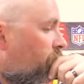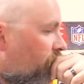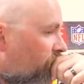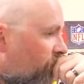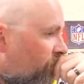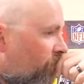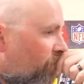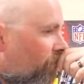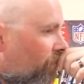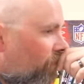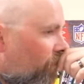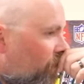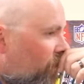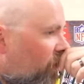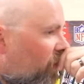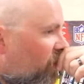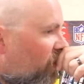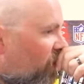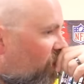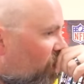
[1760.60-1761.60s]

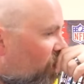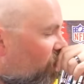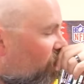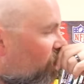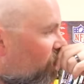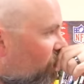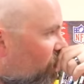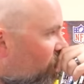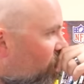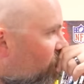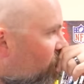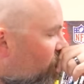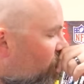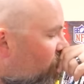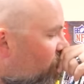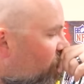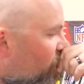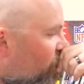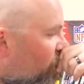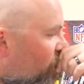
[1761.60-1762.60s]

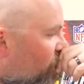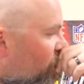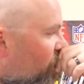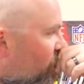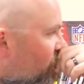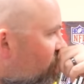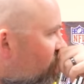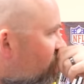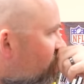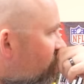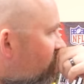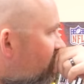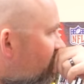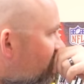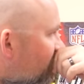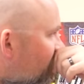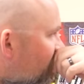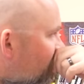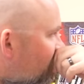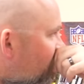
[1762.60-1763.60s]

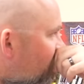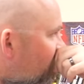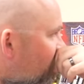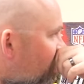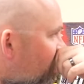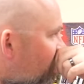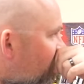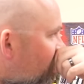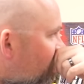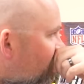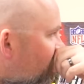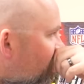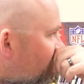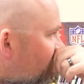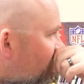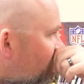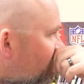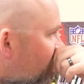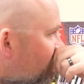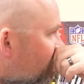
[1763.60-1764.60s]

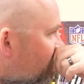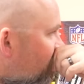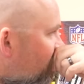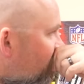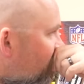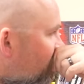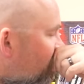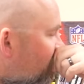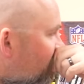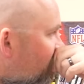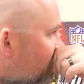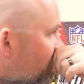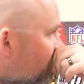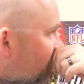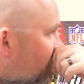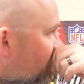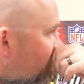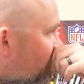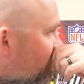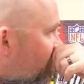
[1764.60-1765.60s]

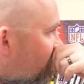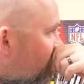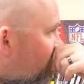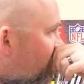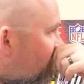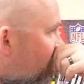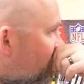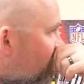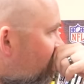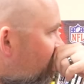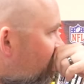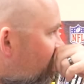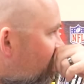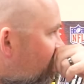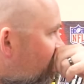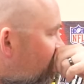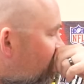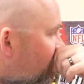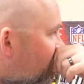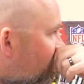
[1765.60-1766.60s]

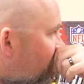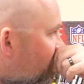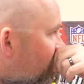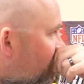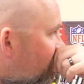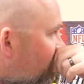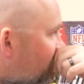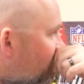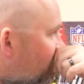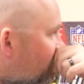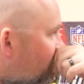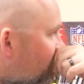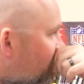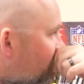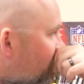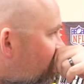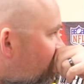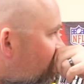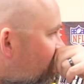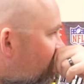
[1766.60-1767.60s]

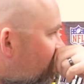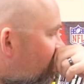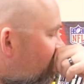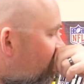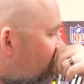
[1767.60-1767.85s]
No words are spoken by the person on screen.